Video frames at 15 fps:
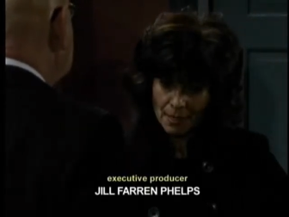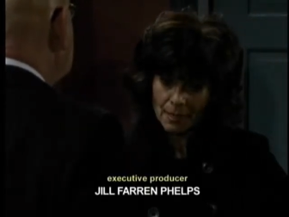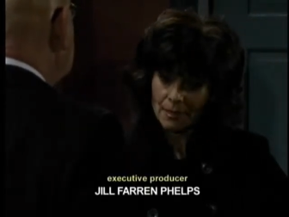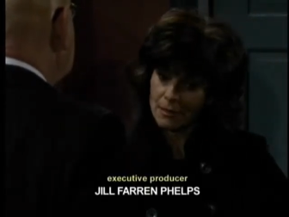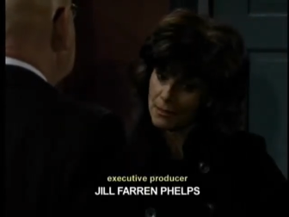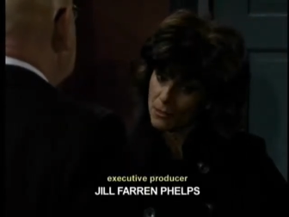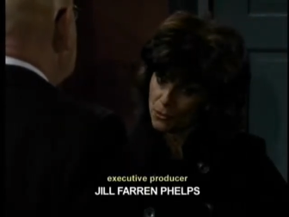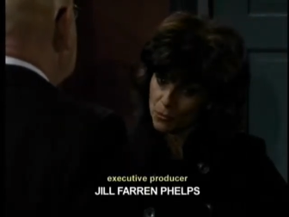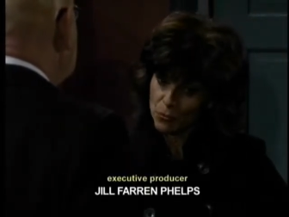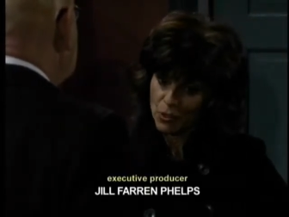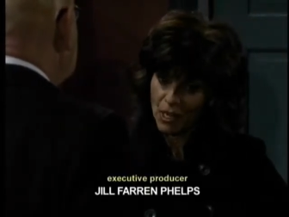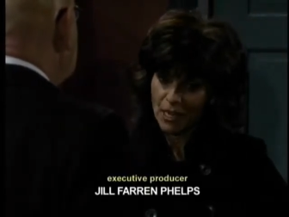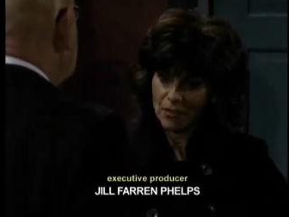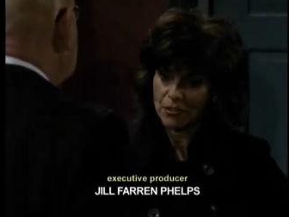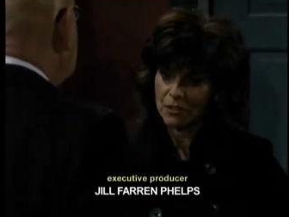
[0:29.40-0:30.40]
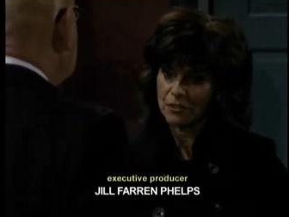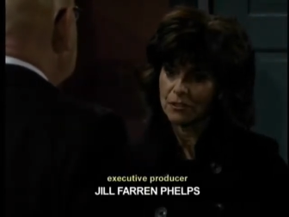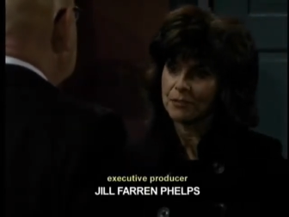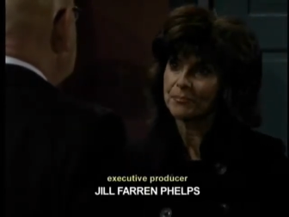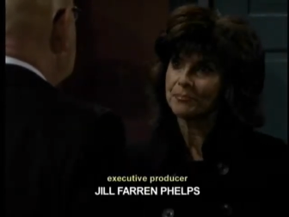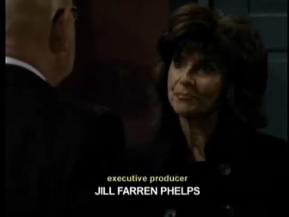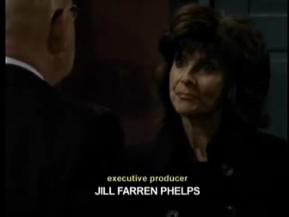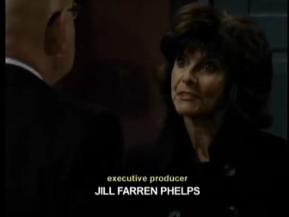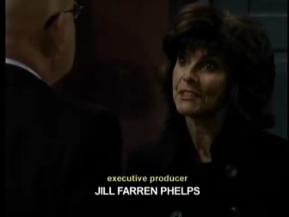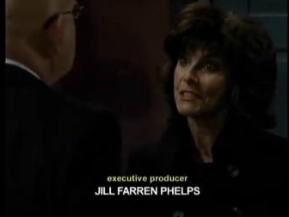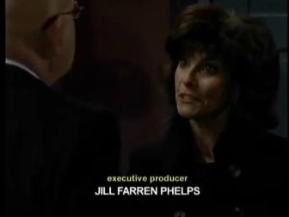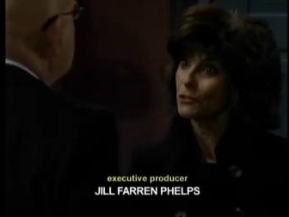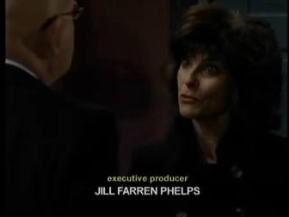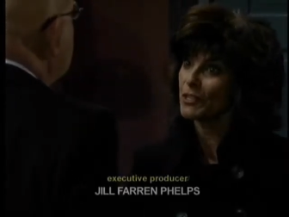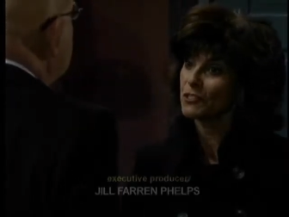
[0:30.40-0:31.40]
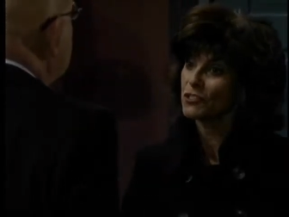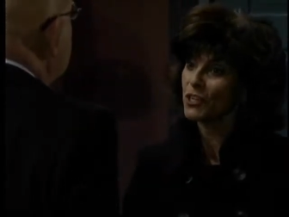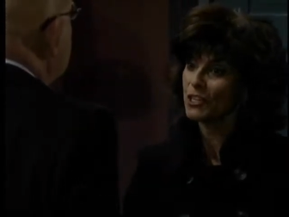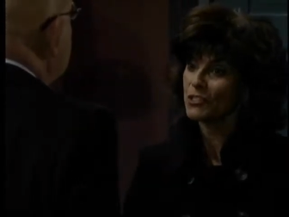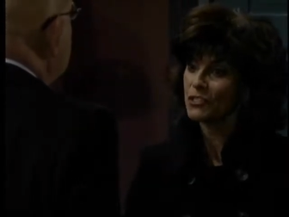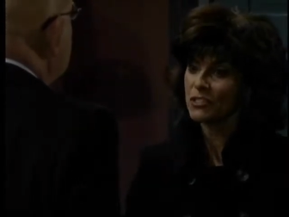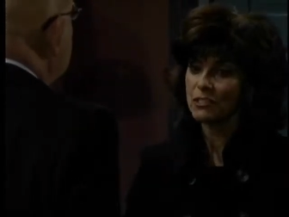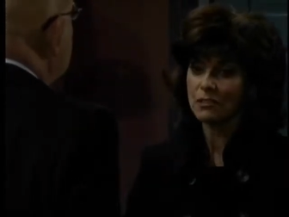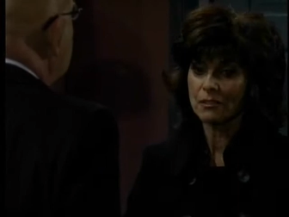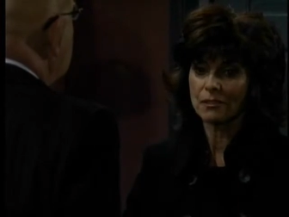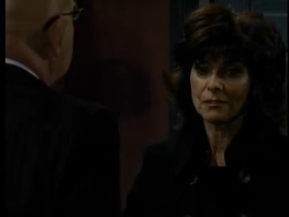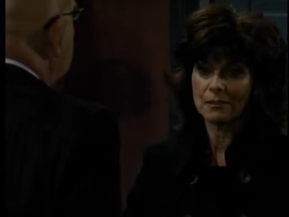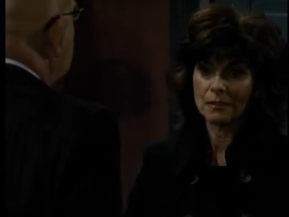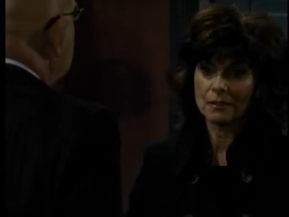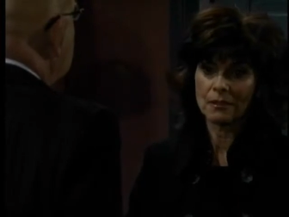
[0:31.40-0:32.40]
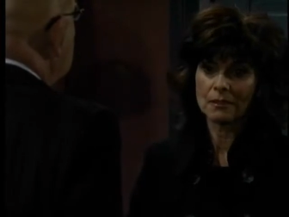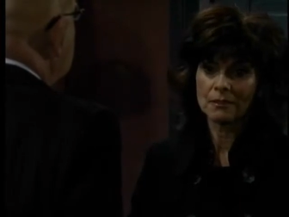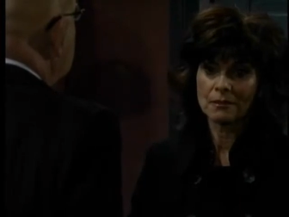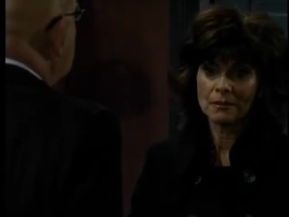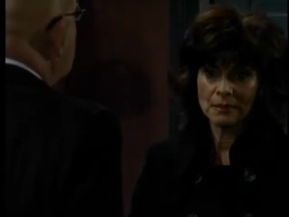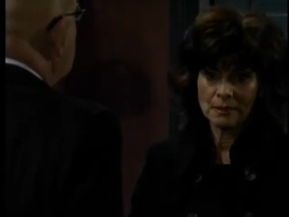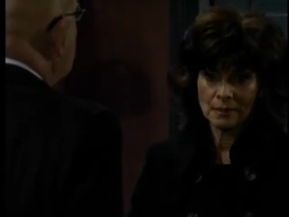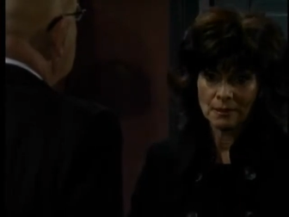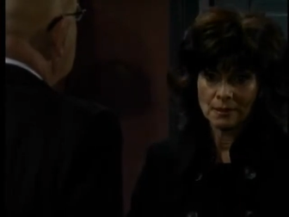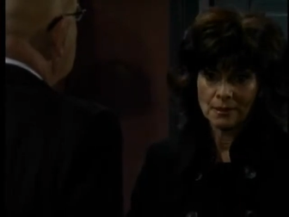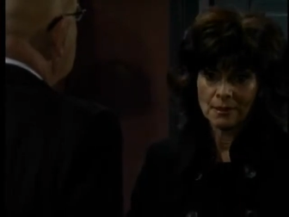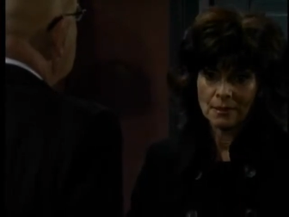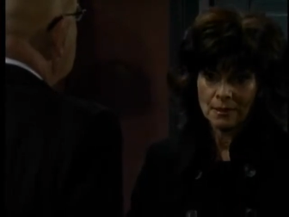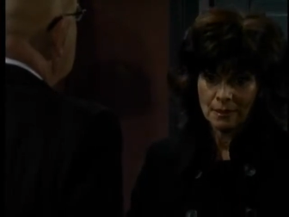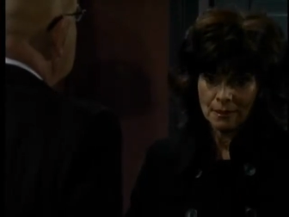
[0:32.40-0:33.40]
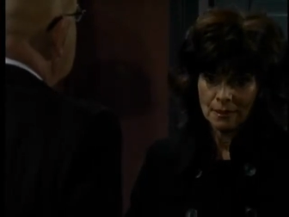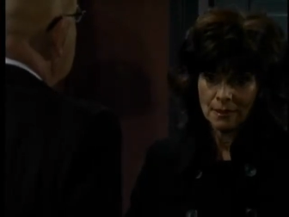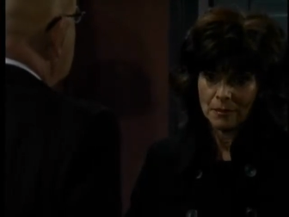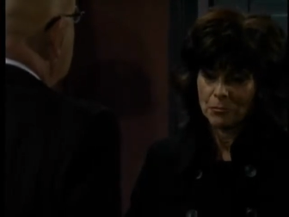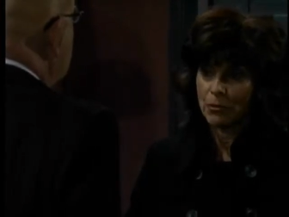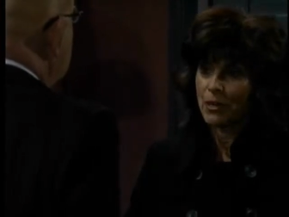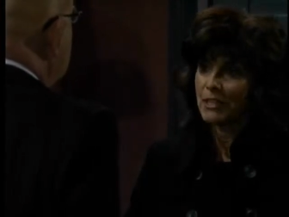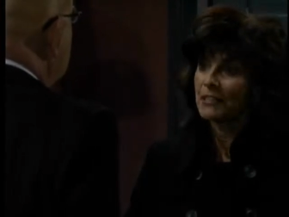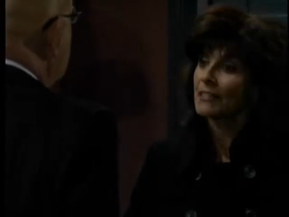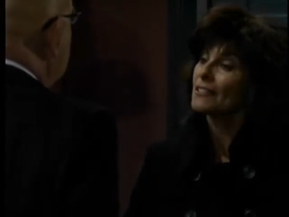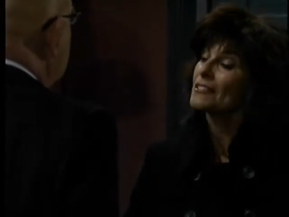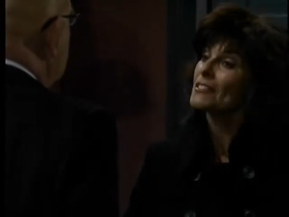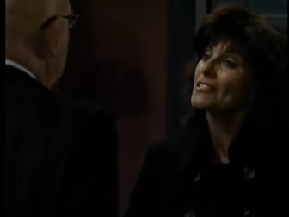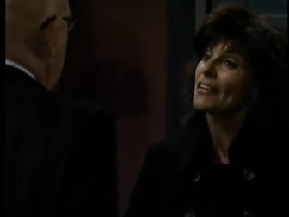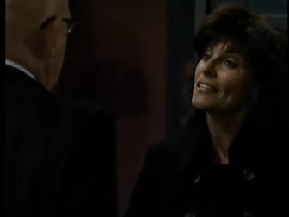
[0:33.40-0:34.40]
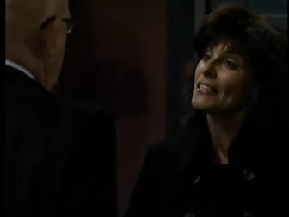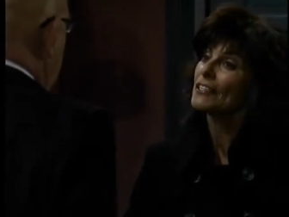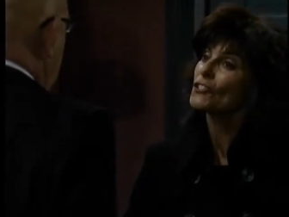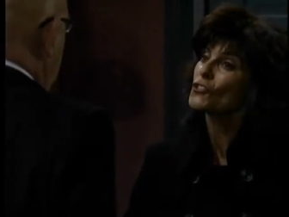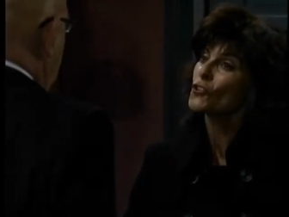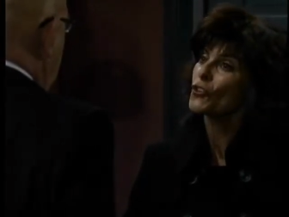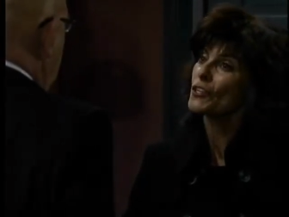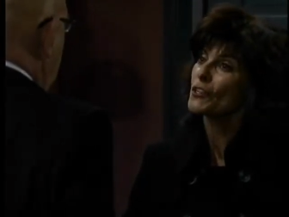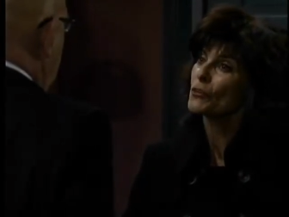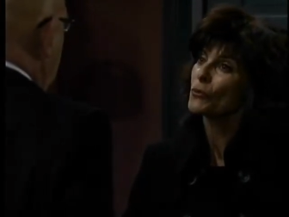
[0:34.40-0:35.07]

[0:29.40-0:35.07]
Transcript: I assume we'll have to deal with Jason and uh, let Brenda and Sonny enjoy their